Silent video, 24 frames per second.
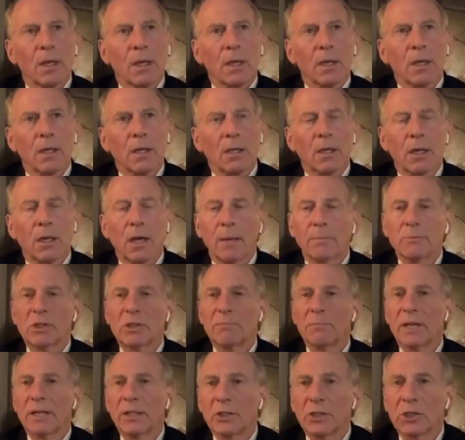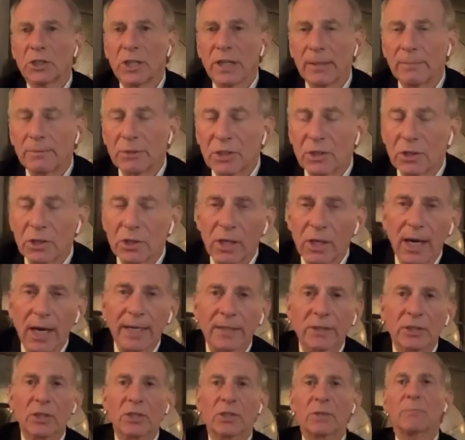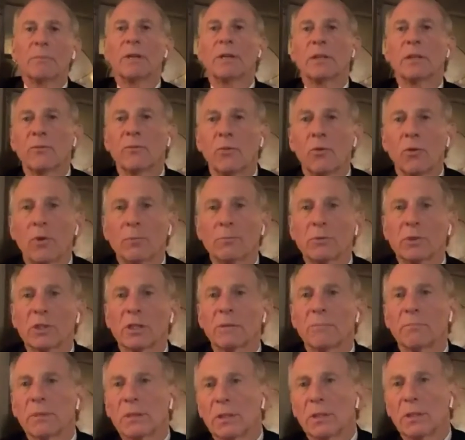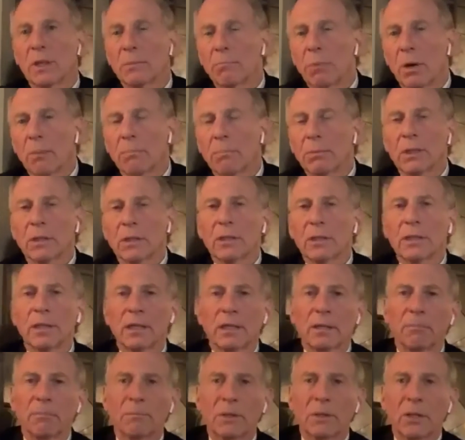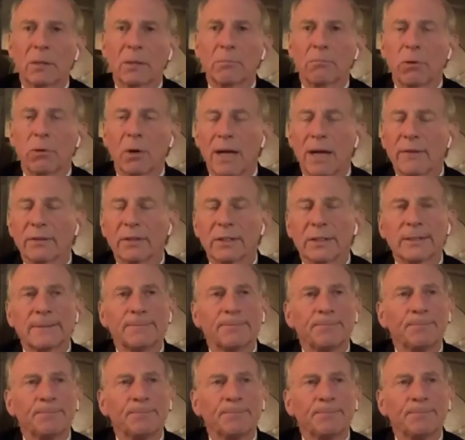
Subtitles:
It comes in many shapes and sizes and many forms. It can be done publicly. It can be done privately.